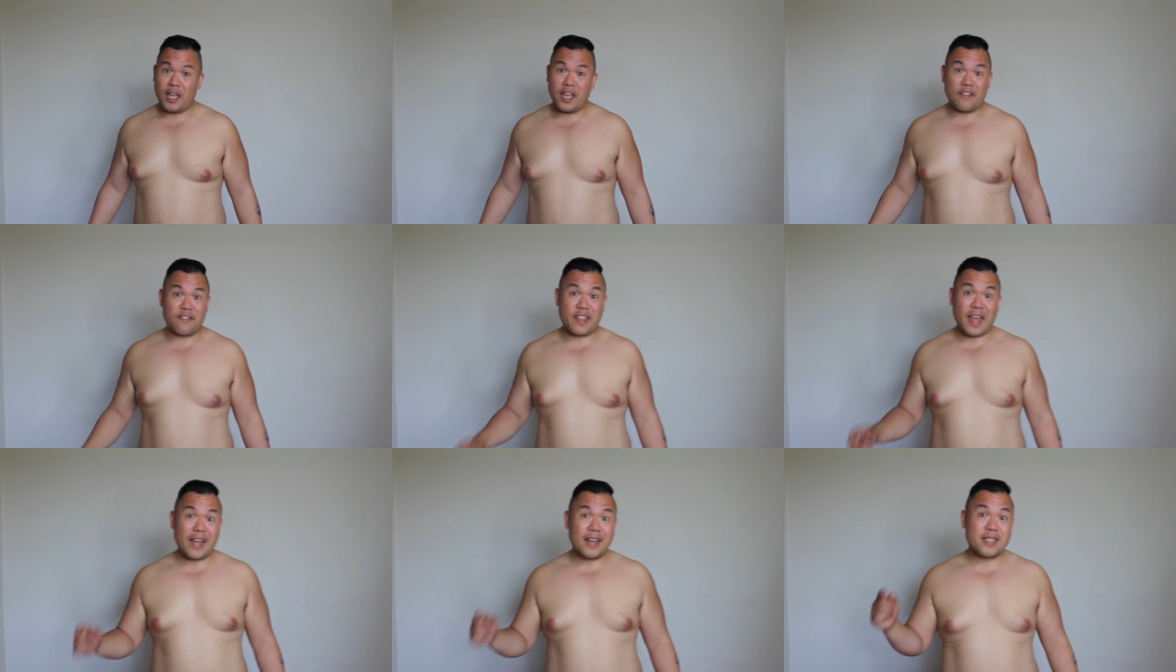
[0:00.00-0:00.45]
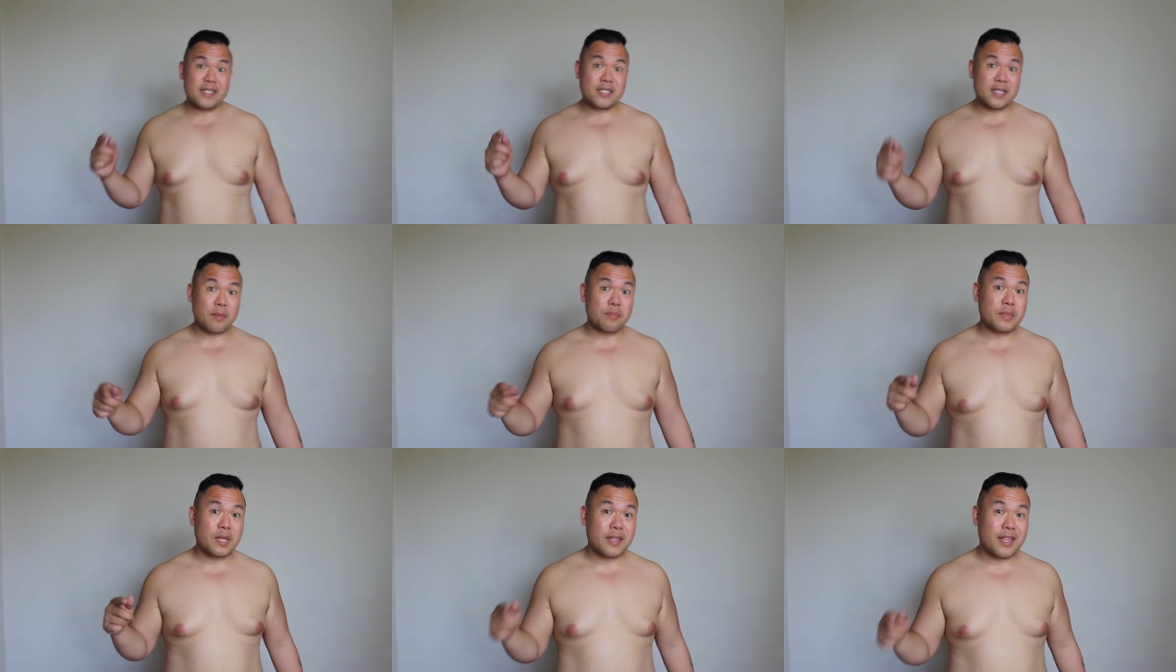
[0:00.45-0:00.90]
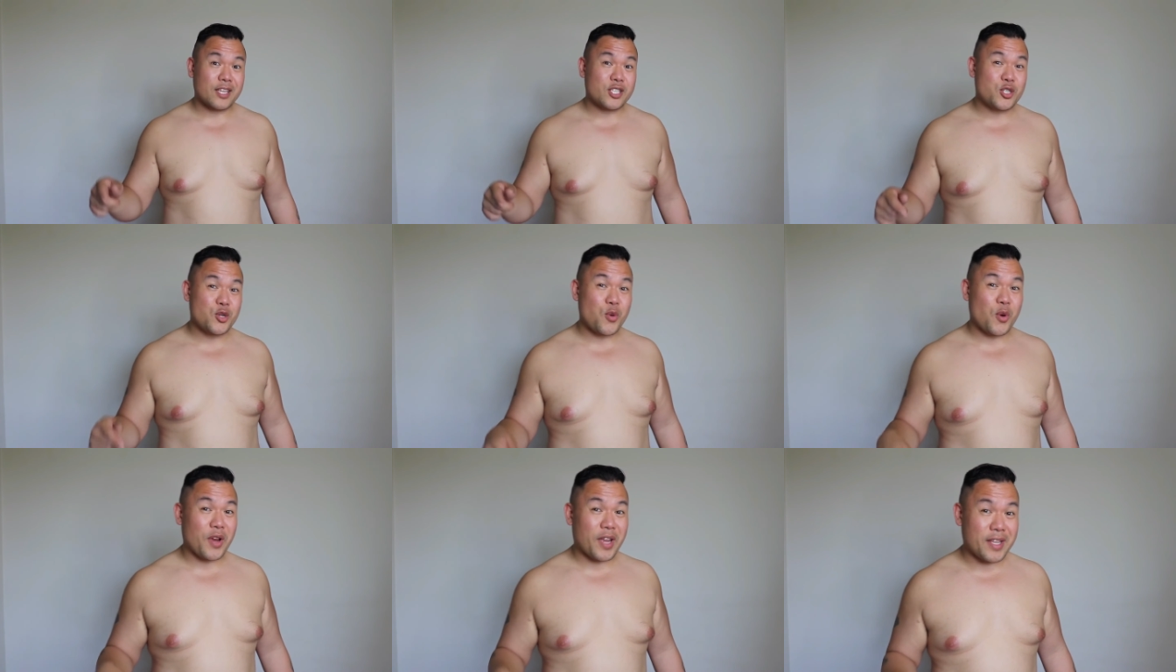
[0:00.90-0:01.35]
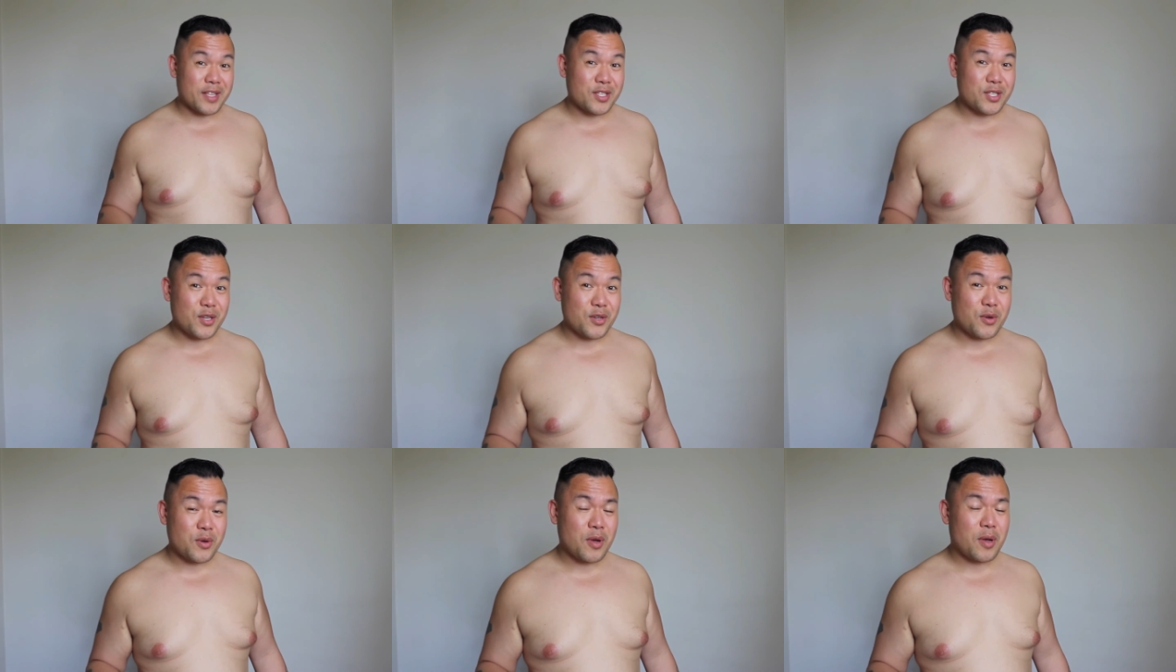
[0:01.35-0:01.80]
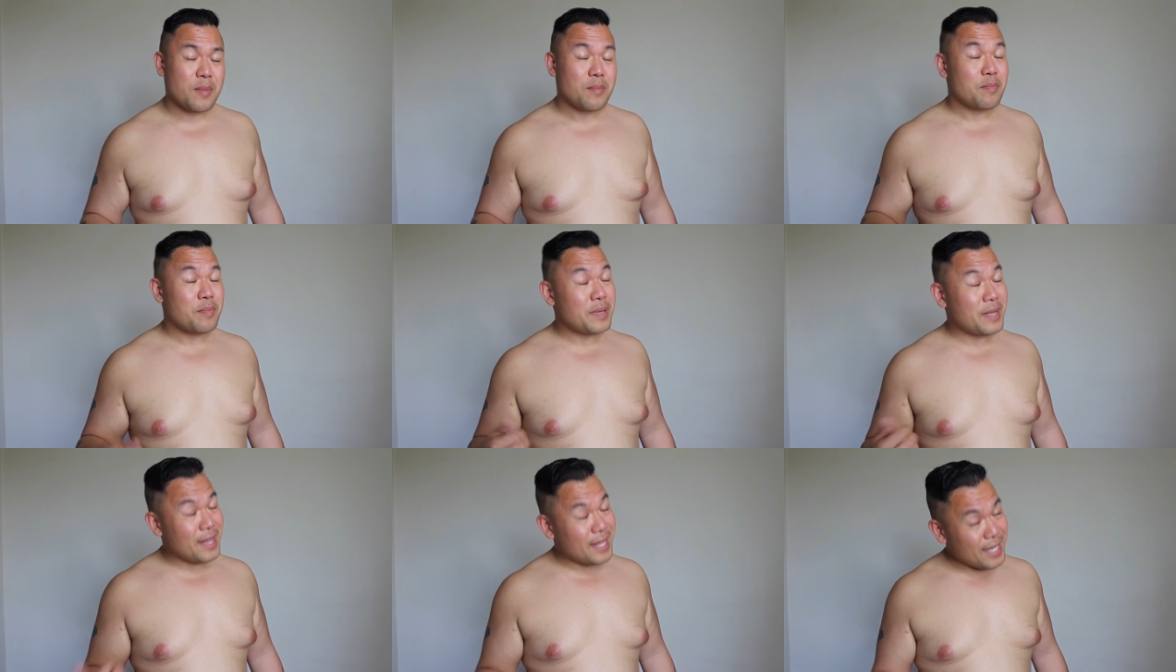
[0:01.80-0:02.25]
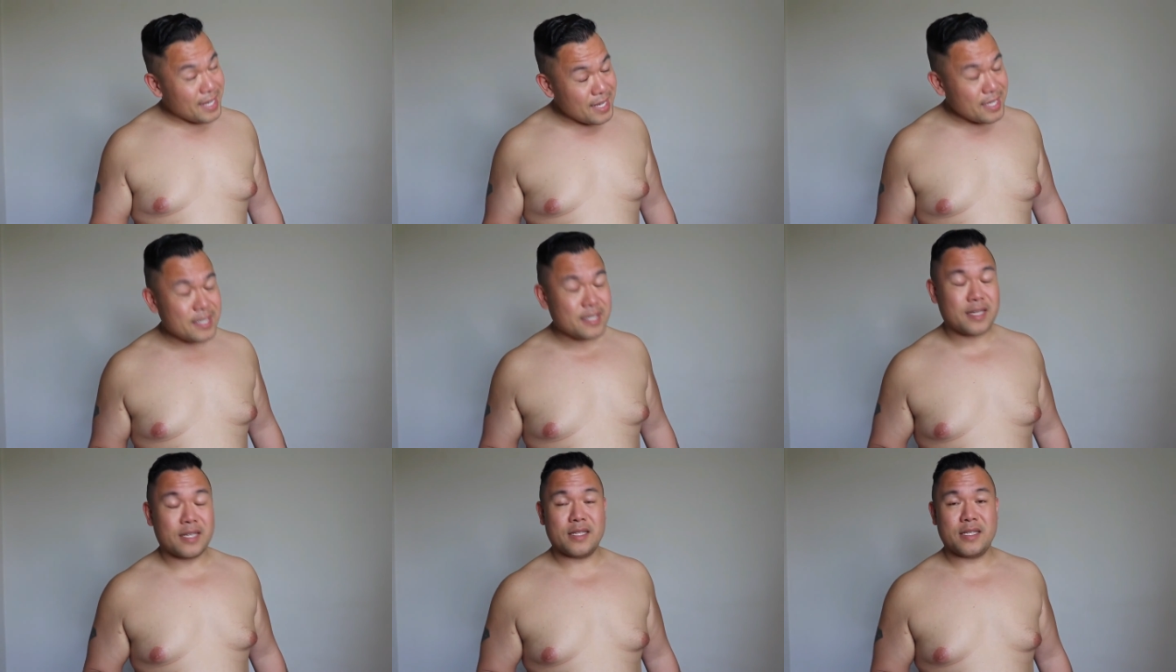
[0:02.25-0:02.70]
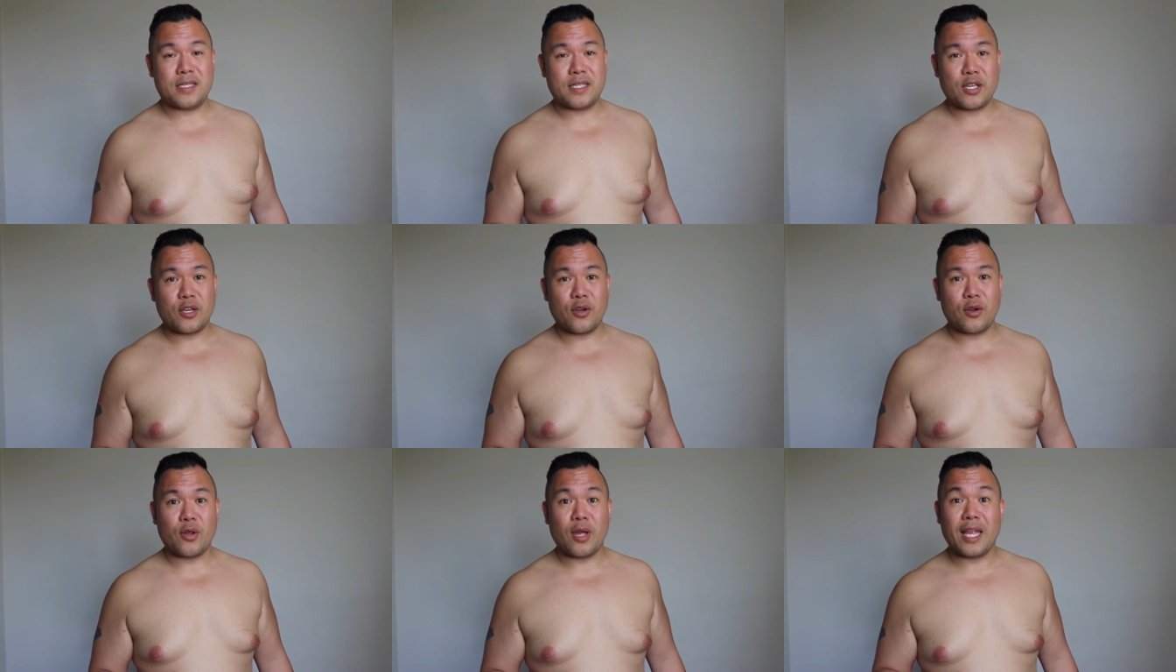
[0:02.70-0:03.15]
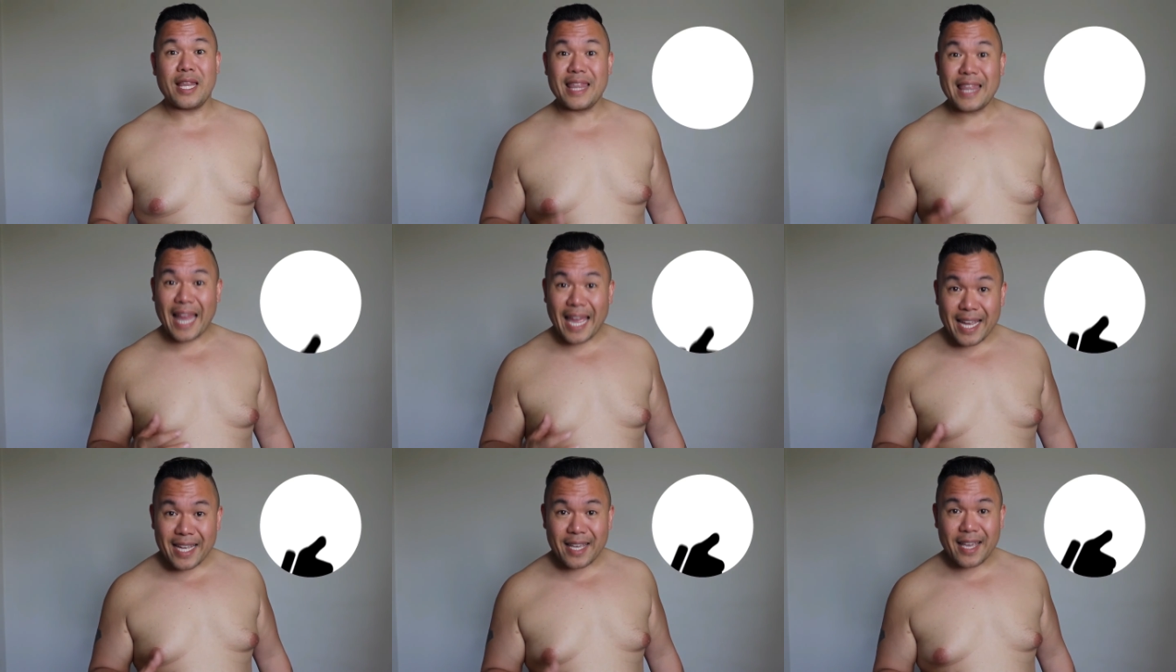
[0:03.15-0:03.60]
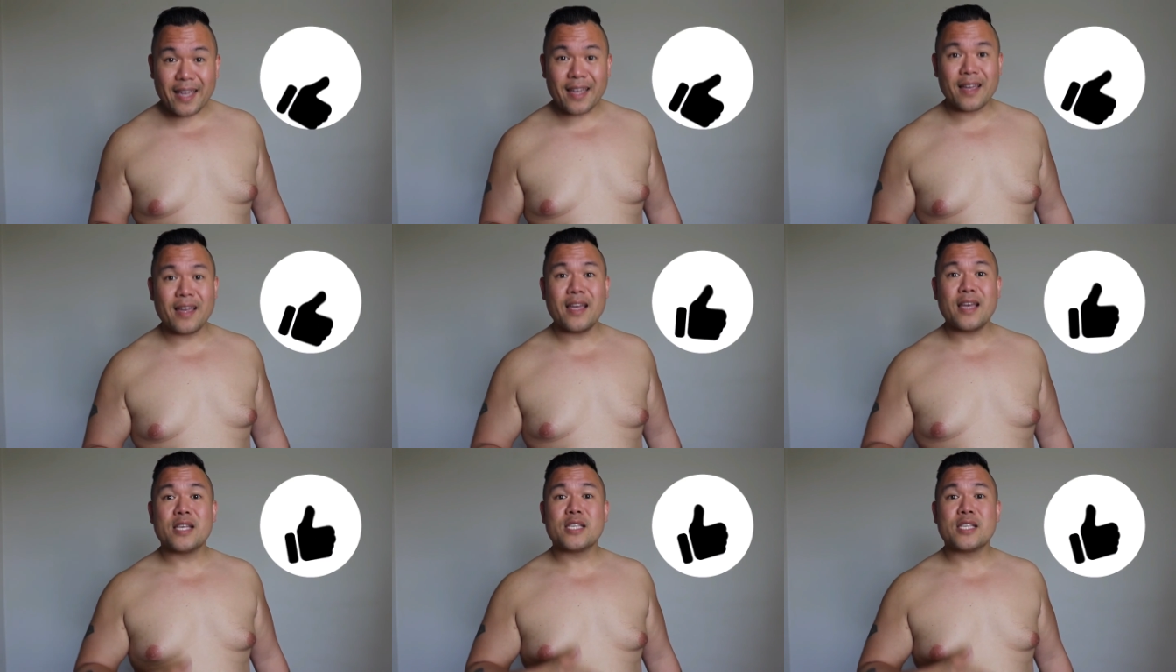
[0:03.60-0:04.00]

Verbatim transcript: If that is something that you are into, please consider liking,